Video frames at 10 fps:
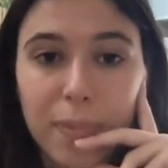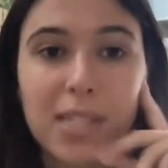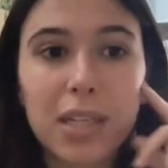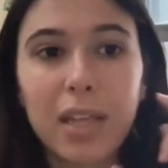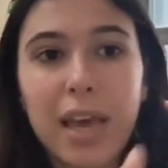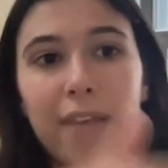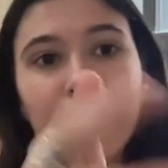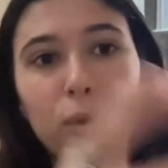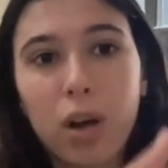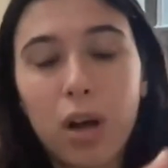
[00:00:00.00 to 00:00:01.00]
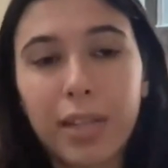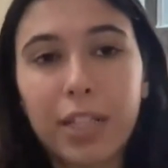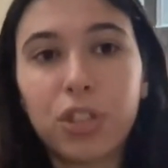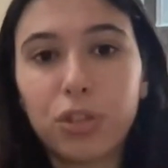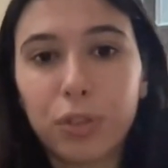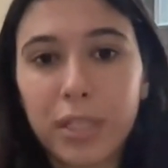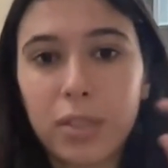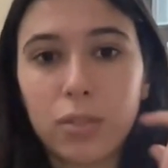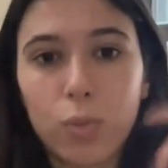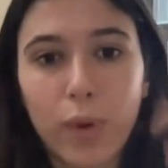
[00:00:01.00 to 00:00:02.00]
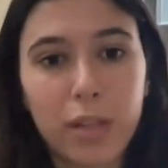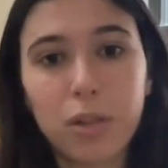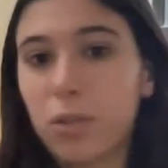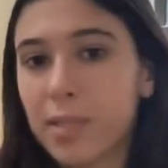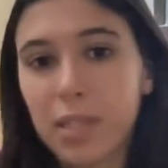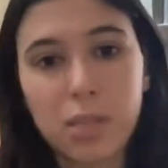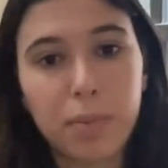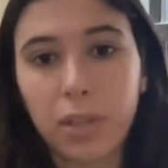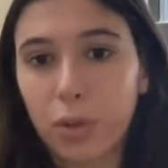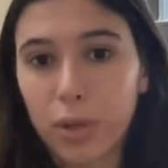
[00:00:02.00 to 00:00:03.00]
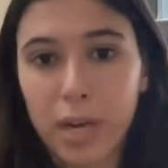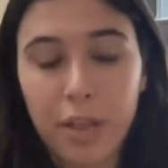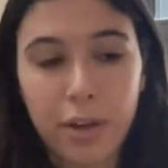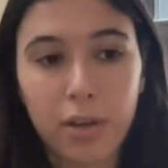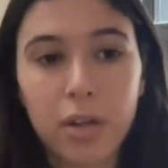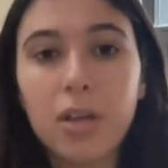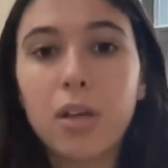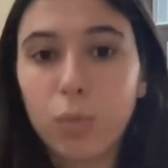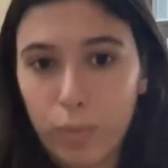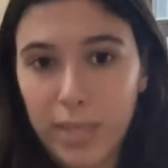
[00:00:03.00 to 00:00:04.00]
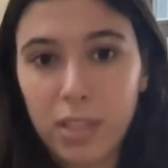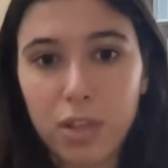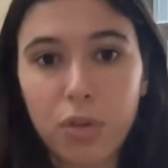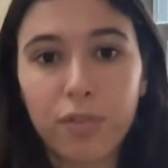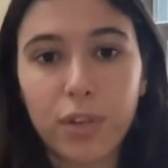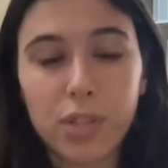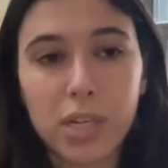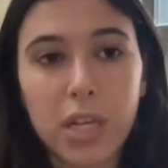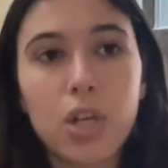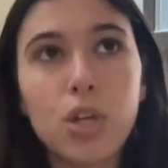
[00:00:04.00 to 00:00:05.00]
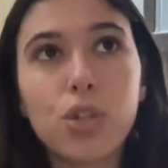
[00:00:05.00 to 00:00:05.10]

Basically, everyone on that street, whether it was this building or another, went to the university.